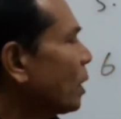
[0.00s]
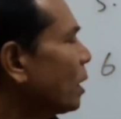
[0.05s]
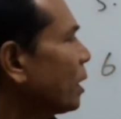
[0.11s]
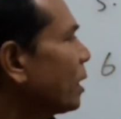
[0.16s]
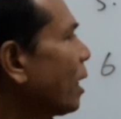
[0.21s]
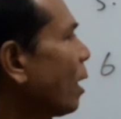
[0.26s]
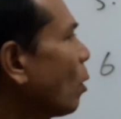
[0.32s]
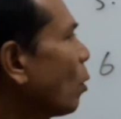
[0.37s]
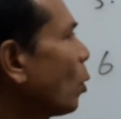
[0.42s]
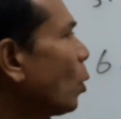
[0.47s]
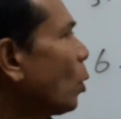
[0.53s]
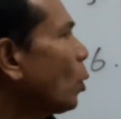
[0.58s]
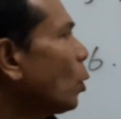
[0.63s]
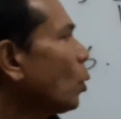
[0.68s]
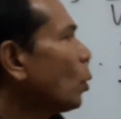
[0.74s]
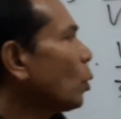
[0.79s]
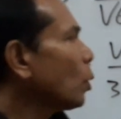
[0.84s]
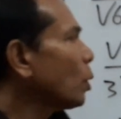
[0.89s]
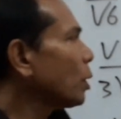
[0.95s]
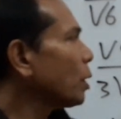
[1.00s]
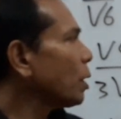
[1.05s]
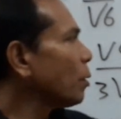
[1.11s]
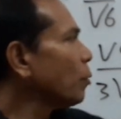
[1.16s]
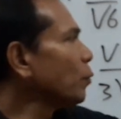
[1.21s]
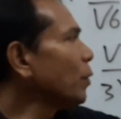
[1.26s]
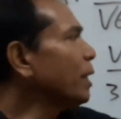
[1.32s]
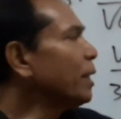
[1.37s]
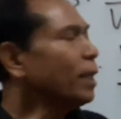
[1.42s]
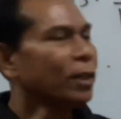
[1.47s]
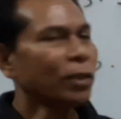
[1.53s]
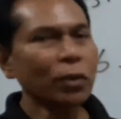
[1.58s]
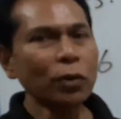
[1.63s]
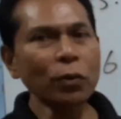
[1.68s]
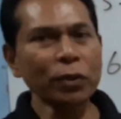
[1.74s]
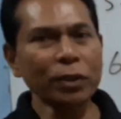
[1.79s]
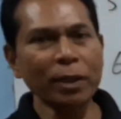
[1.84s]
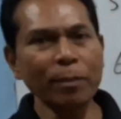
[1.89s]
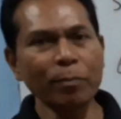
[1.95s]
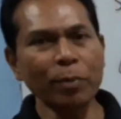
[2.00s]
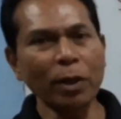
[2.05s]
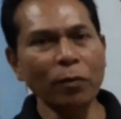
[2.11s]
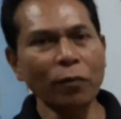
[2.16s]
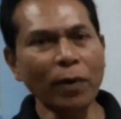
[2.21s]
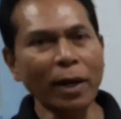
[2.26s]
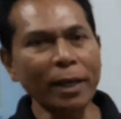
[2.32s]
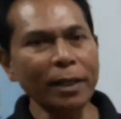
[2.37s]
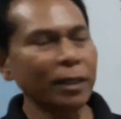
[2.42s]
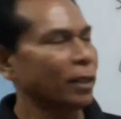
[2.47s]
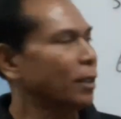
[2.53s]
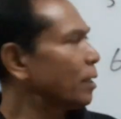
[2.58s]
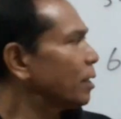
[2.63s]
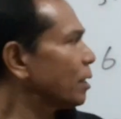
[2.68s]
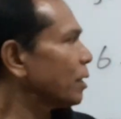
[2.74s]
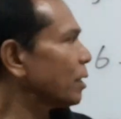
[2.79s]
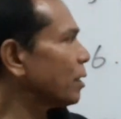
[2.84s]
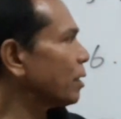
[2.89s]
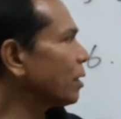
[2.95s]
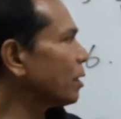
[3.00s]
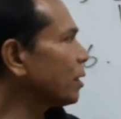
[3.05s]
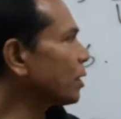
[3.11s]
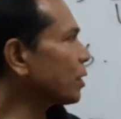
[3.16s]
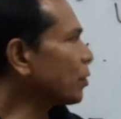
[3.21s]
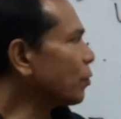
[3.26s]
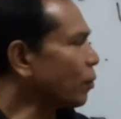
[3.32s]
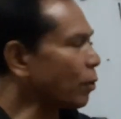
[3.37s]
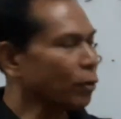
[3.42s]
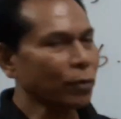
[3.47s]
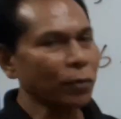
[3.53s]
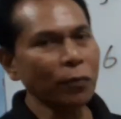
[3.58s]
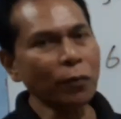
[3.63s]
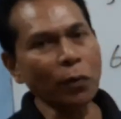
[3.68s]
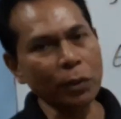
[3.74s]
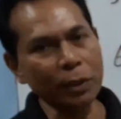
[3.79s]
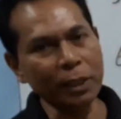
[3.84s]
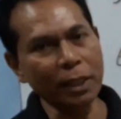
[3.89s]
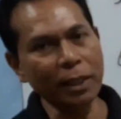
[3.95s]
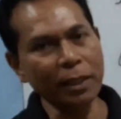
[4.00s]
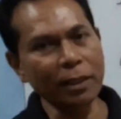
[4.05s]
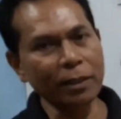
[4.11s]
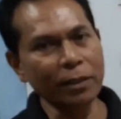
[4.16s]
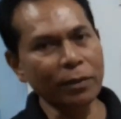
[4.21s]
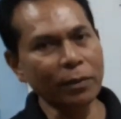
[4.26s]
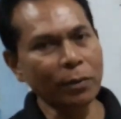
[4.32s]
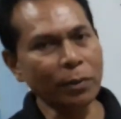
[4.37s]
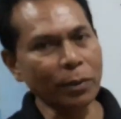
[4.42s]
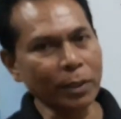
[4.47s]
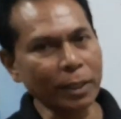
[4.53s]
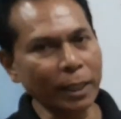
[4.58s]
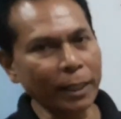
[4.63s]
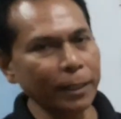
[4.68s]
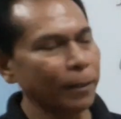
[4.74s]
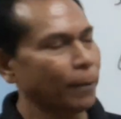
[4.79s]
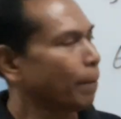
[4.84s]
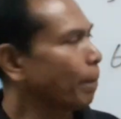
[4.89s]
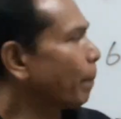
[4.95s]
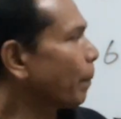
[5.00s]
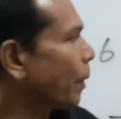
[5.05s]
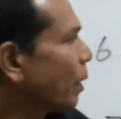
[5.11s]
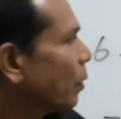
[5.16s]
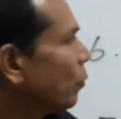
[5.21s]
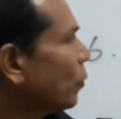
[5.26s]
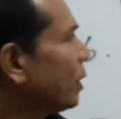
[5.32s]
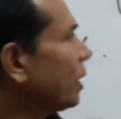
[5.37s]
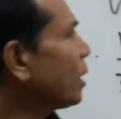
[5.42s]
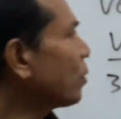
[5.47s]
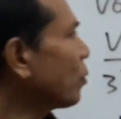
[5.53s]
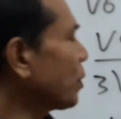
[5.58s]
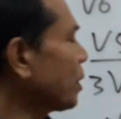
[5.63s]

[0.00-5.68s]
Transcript: Now, we need to simplify square root 40, okay? We need to